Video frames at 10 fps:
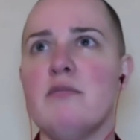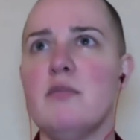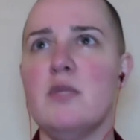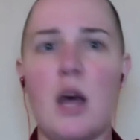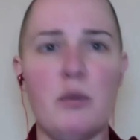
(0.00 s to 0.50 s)

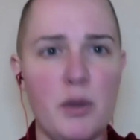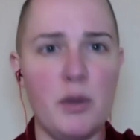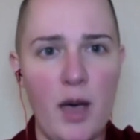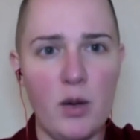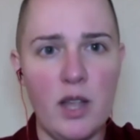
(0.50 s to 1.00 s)
Lamrim
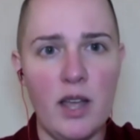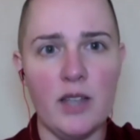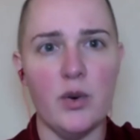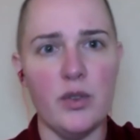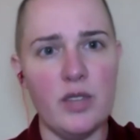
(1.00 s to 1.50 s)

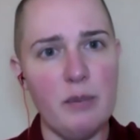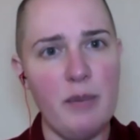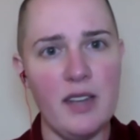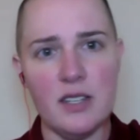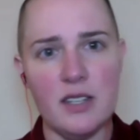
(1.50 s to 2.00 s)
outline or the
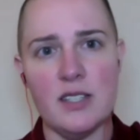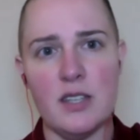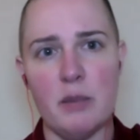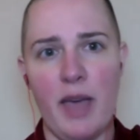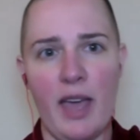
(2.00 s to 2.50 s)
appendix in
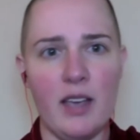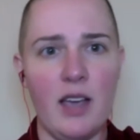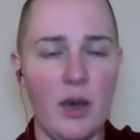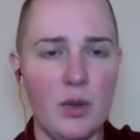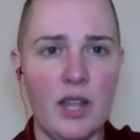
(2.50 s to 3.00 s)
the back
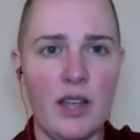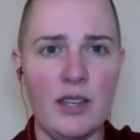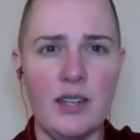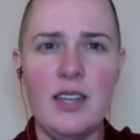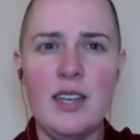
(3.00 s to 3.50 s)
outline,